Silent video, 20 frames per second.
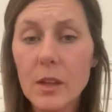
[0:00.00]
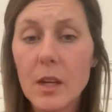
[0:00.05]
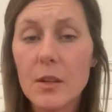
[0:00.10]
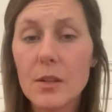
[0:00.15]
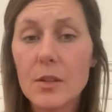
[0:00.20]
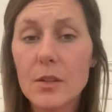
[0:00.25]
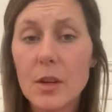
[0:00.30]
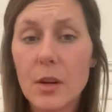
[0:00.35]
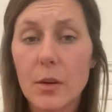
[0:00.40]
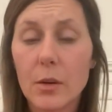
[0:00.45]

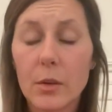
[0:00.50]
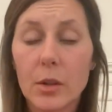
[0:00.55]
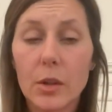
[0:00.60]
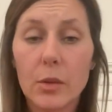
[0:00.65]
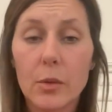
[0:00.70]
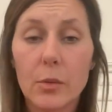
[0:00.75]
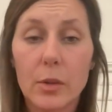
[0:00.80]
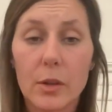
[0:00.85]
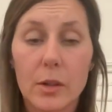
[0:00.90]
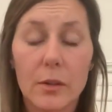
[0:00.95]
So
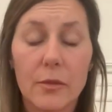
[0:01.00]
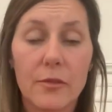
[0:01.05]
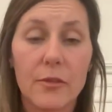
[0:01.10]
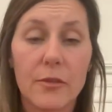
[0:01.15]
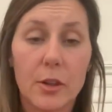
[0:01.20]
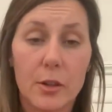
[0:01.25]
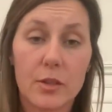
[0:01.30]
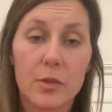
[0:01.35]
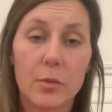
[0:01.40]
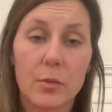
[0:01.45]
you were
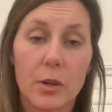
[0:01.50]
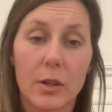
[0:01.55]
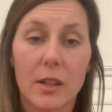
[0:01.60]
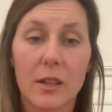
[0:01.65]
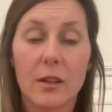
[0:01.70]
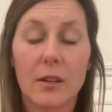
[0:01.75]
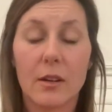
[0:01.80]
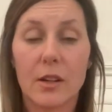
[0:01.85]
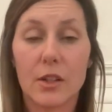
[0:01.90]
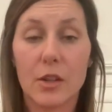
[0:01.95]
first
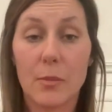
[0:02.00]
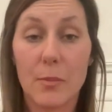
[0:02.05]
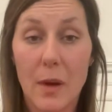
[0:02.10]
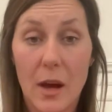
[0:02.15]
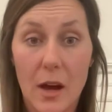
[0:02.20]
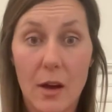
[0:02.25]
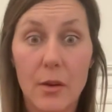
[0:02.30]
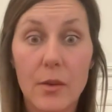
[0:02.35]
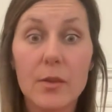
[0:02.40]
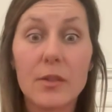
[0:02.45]
working on your
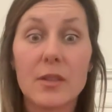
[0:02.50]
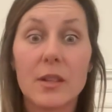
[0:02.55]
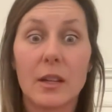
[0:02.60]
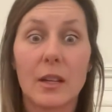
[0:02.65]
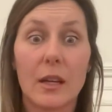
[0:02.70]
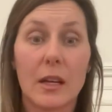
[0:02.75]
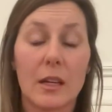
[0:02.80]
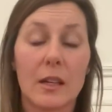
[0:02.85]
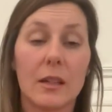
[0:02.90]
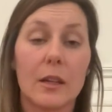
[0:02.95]
bowels
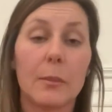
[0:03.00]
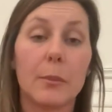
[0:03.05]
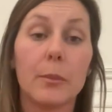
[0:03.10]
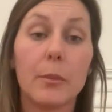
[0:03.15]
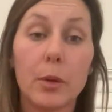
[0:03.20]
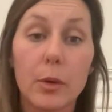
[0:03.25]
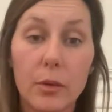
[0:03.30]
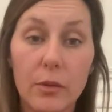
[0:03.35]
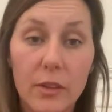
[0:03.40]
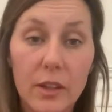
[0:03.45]
and getting them
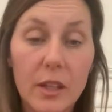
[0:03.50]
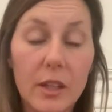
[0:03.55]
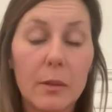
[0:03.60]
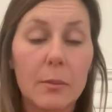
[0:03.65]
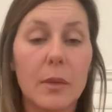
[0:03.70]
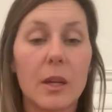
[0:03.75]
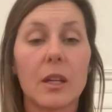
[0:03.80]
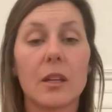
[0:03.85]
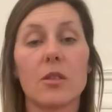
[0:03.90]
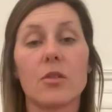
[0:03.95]
moving
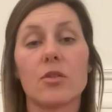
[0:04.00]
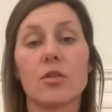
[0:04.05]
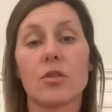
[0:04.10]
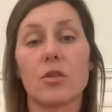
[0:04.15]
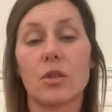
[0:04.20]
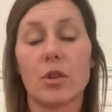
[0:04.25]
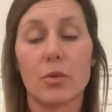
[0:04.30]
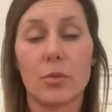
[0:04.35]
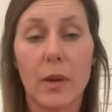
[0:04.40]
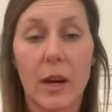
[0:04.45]
and making
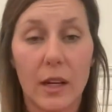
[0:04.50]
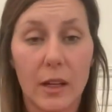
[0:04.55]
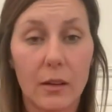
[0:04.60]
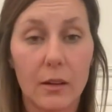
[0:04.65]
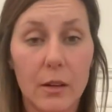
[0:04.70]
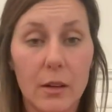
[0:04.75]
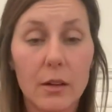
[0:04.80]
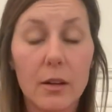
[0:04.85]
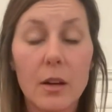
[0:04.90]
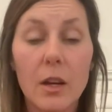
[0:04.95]
sure you're
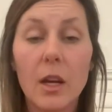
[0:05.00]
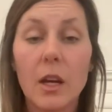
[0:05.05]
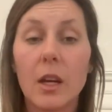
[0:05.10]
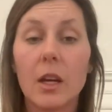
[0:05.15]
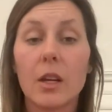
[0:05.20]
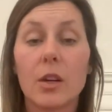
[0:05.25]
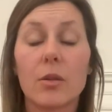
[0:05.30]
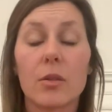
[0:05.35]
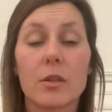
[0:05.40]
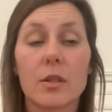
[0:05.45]
regular.
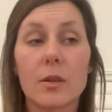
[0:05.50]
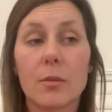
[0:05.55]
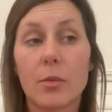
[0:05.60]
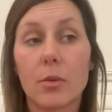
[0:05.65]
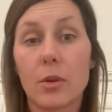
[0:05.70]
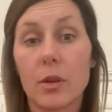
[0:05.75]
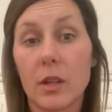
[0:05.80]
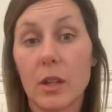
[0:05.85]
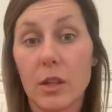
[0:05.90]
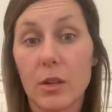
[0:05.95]
You're
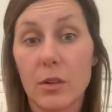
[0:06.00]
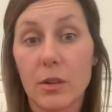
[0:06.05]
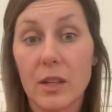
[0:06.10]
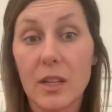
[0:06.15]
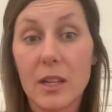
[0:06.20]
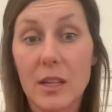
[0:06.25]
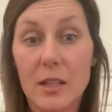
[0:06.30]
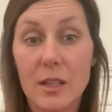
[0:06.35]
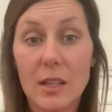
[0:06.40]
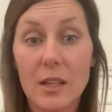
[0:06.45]
supporting your
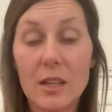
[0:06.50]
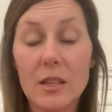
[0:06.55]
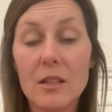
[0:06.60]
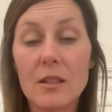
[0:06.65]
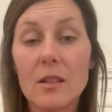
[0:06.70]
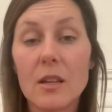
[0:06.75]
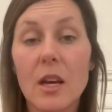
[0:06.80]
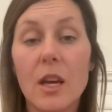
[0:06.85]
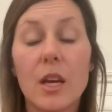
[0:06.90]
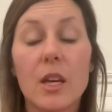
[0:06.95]

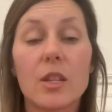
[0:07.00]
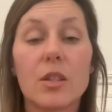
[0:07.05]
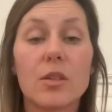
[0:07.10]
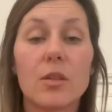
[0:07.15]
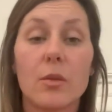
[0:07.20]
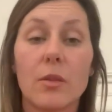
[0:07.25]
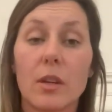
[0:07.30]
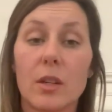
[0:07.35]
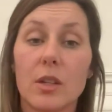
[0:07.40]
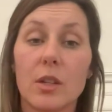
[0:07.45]
kidneys
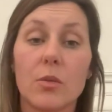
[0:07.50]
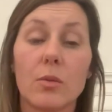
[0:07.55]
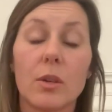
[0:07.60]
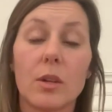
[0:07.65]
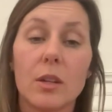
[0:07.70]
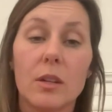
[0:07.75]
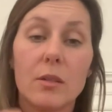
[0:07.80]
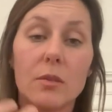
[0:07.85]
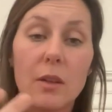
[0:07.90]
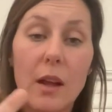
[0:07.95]
so that you
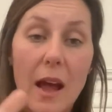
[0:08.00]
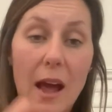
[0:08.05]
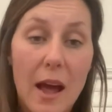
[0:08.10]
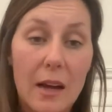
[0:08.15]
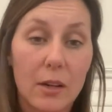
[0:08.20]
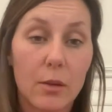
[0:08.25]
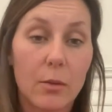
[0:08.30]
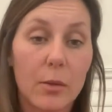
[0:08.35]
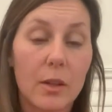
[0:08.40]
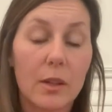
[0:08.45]
could
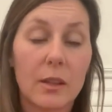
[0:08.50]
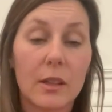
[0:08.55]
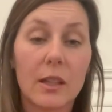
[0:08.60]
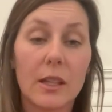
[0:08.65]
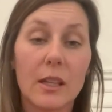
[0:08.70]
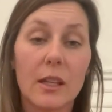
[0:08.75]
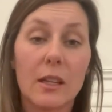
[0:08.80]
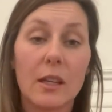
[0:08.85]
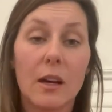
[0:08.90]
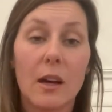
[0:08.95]

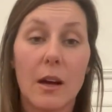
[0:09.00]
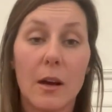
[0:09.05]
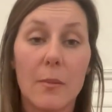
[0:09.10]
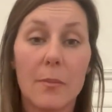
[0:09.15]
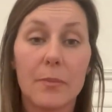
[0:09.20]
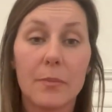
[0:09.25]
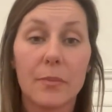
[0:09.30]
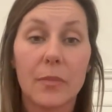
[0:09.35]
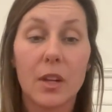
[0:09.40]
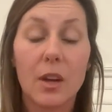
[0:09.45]
adequately
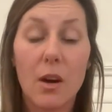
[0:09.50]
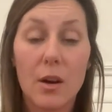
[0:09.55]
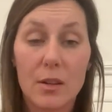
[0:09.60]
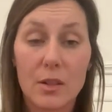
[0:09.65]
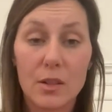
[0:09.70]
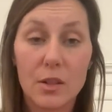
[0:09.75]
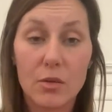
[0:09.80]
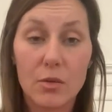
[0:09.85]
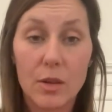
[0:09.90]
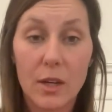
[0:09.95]

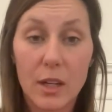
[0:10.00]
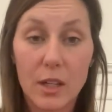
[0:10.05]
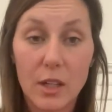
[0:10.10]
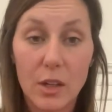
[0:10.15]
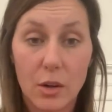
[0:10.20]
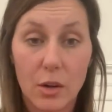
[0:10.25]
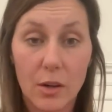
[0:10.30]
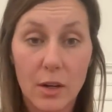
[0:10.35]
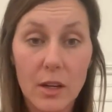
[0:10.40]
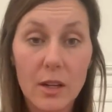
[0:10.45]
concentrate
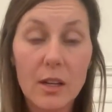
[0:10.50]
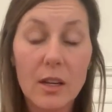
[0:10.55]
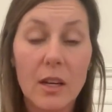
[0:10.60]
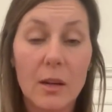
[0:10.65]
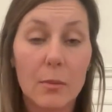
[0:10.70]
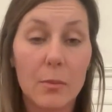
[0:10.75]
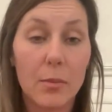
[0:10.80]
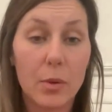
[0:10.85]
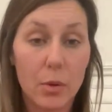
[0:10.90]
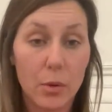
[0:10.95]
urine
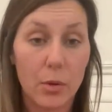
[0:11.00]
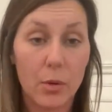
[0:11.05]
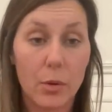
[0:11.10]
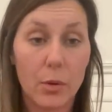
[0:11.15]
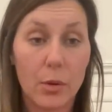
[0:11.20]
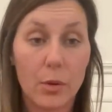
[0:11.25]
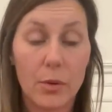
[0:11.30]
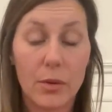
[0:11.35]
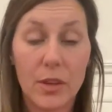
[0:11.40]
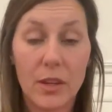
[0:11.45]
and
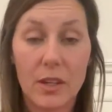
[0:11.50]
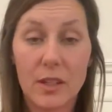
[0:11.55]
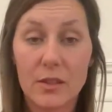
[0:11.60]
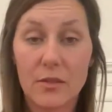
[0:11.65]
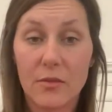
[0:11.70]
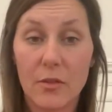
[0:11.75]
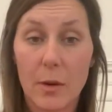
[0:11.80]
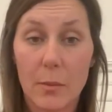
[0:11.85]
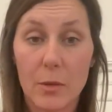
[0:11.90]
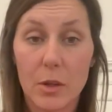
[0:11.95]
pull things
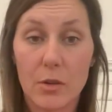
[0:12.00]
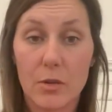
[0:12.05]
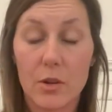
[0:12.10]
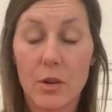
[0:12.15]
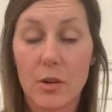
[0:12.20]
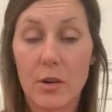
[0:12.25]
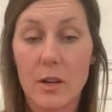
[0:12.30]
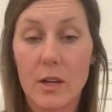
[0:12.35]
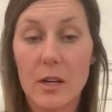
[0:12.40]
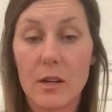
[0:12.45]
from your
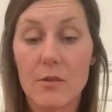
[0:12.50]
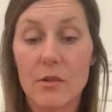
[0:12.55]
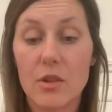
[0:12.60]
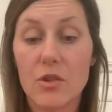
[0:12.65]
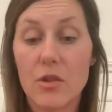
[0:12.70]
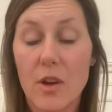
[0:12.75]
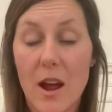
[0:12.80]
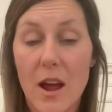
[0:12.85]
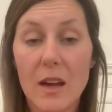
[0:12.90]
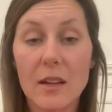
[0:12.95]
urinary
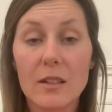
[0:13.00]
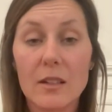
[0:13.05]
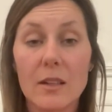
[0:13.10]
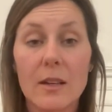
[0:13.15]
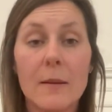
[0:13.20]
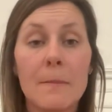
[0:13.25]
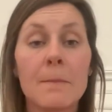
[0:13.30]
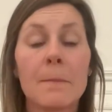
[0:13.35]
tract.